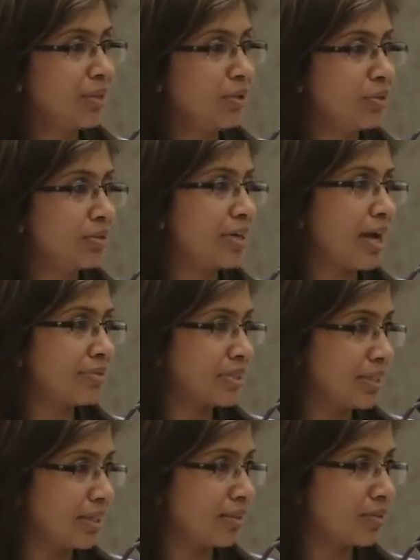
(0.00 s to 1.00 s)
you know,
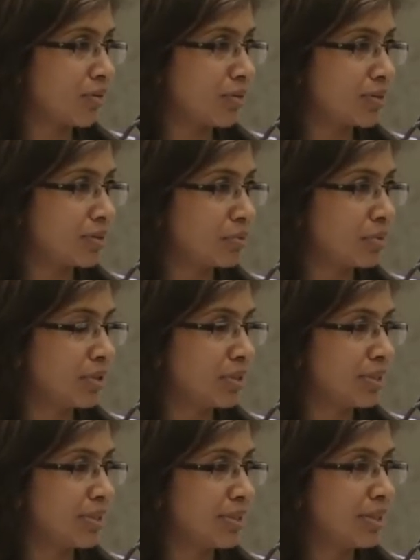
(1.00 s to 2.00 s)
traversing across the
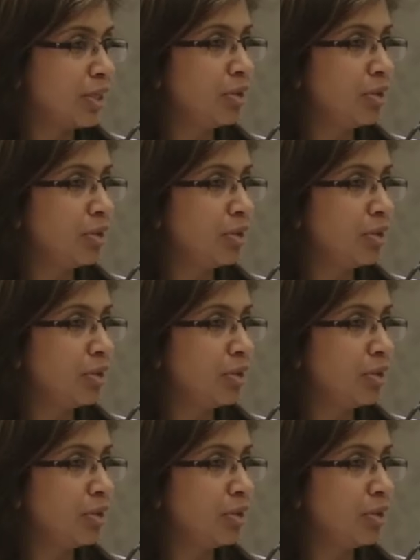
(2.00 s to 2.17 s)
world,